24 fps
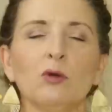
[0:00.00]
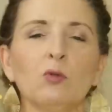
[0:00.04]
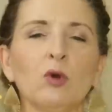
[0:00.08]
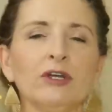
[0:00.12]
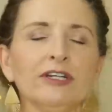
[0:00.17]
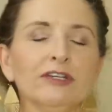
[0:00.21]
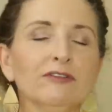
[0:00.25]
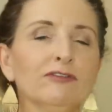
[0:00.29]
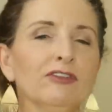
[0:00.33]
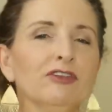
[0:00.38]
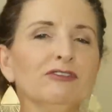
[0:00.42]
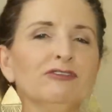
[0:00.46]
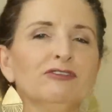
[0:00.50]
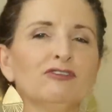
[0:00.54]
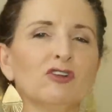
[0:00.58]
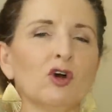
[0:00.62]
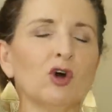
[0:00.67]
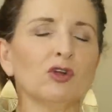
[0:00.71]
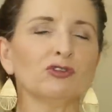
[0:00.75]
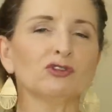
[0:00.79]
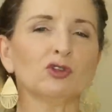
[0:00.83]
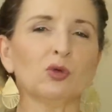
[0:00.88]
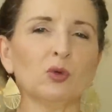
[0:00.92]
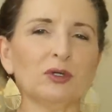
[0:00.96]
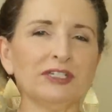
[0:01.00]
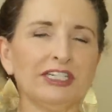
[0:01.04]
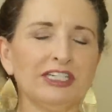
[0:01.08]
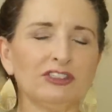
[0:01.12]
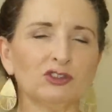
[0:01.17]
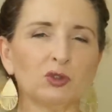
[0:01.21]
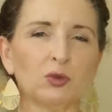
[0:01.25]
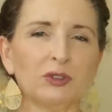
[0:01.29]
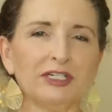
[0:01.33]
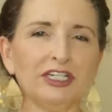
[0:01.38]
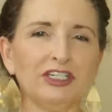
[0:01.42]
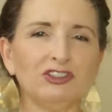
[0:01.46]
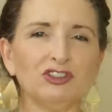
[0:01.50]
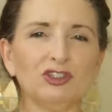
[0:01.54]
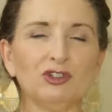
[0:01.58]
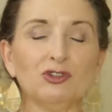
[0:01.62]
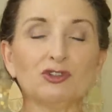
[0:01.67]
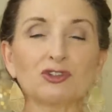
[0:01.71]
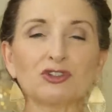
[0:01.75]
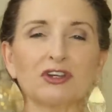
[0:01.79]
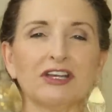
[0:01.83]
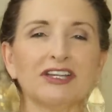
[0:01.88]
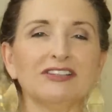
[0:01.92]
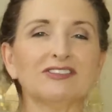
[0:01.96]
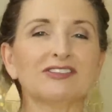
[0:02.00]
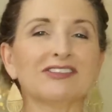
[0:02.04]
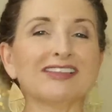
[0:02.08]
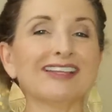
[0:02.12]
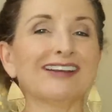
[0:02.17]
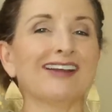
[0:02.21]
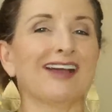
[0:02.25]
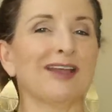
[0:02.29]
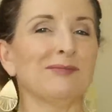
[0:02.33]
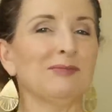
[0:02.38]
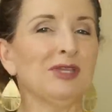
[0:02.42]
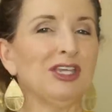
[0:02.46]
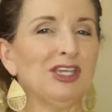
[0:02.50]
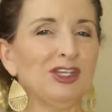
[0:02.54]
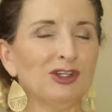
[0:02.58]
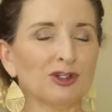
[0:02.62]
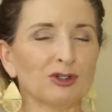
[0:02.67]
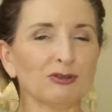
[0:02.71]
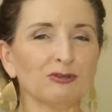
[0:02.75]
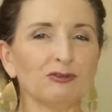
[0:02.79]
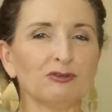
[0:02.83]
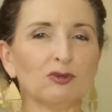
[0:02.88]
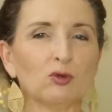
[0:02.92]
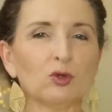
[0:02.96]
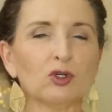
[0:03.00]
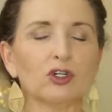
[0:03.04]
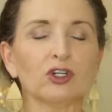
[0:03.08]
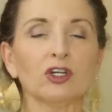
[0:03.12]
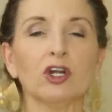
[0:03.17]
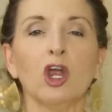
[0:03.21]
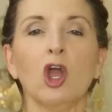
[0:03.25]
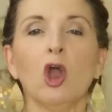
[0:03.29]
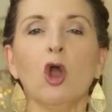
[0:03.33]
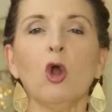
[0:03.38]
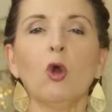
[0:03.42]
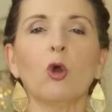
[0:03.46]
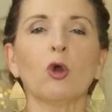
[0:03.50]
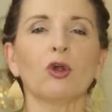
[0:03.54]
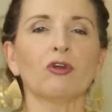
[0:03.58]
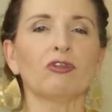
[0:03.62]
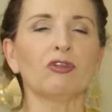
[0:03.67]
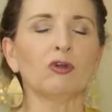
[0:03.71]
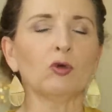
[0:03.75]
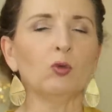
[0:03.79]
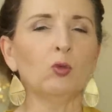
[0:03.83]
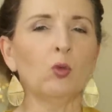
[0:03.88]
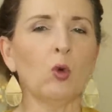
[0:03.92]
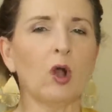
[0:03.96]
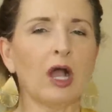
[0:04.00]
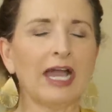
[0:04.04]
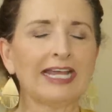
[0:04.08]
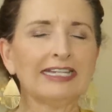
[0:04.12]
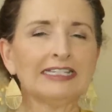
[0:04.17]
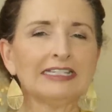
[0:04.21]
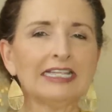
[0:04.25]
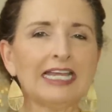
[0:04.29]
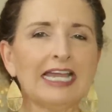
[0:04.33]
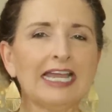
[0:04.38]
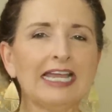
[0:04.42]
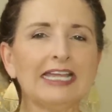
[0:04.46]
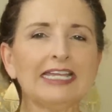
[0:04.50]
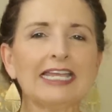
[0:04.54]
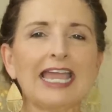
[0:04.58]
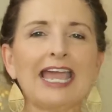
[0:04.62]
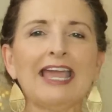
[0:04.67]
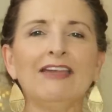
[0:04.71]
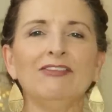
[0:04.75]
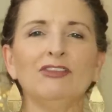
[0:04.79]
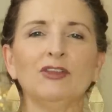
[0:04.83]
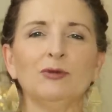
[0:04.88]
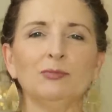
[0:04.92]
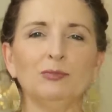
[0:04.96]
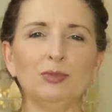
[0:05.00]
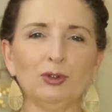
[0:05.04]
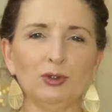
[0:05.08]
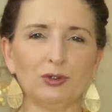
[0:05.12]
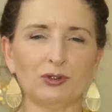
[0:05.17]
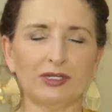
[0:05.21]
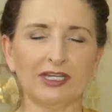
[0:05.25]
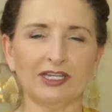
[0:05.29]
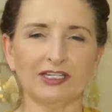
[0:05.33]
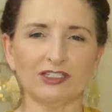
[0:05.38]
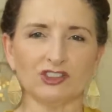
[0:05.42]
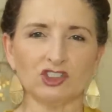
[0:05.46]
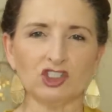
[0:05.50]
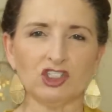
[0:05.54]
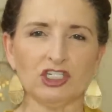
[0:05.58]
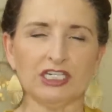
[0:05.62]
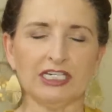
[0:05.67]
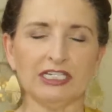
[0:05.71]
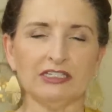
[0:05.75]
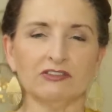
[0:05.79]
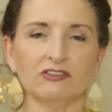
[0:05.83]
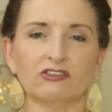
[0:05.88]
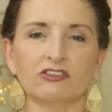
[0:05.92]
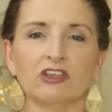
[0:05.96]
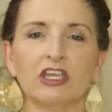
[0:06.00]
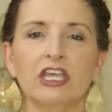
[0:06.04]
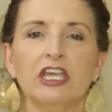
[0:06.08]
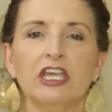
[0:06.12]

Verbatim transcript: one of the fall 2022 trends that I'm here for are the wide leg and the bootcut jeans,